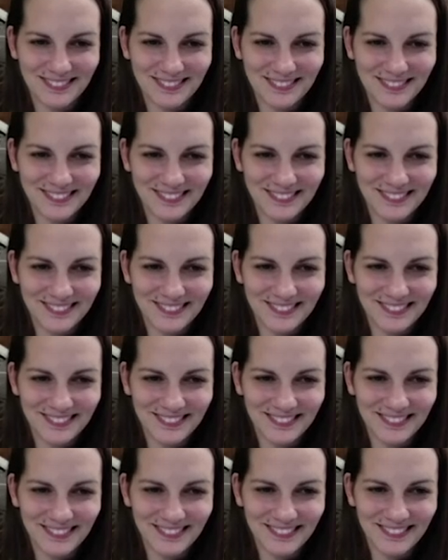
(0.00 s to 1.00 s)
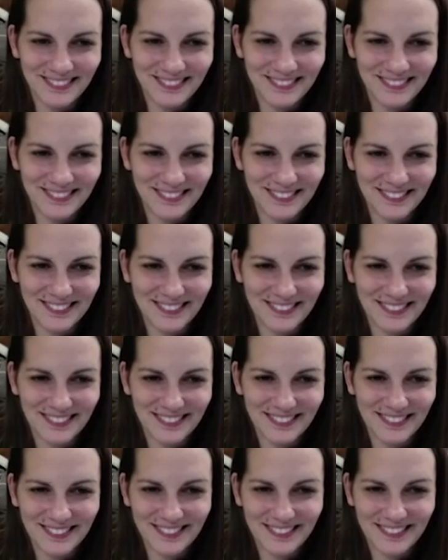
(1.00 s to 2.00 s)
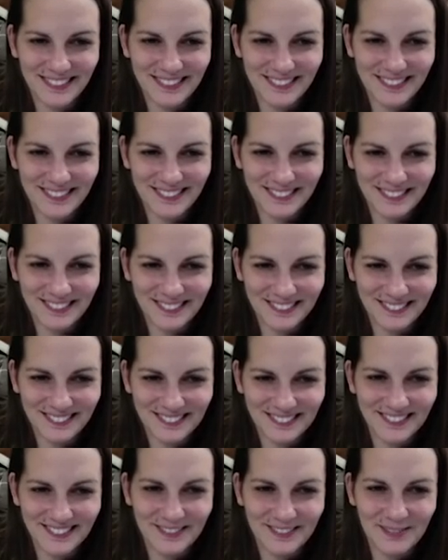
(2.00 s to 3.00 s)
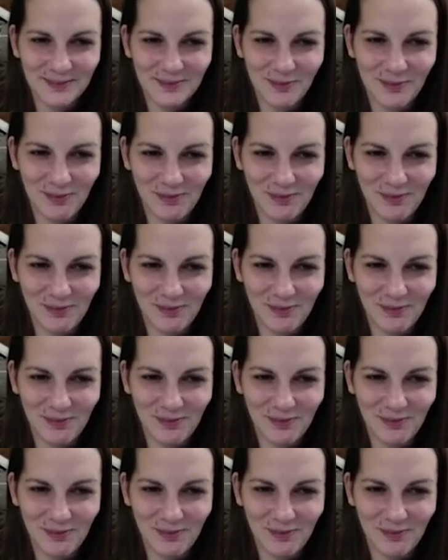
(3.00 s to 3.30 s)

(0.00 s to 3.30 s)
No words are spoken by the person on screen.